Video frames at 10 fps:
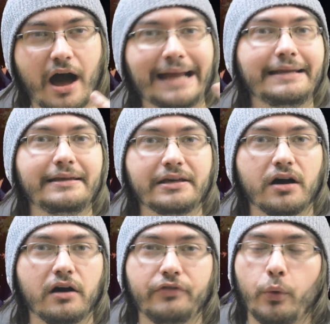idea
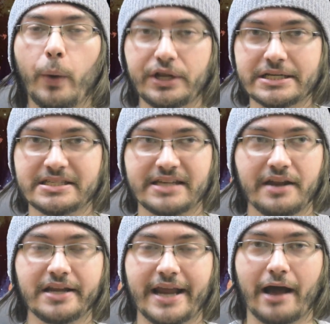of the witch's
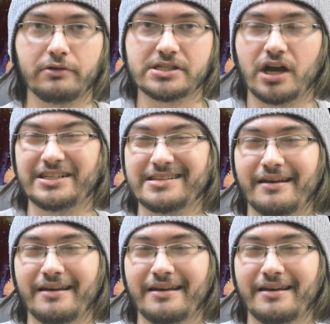scent and how it's not just,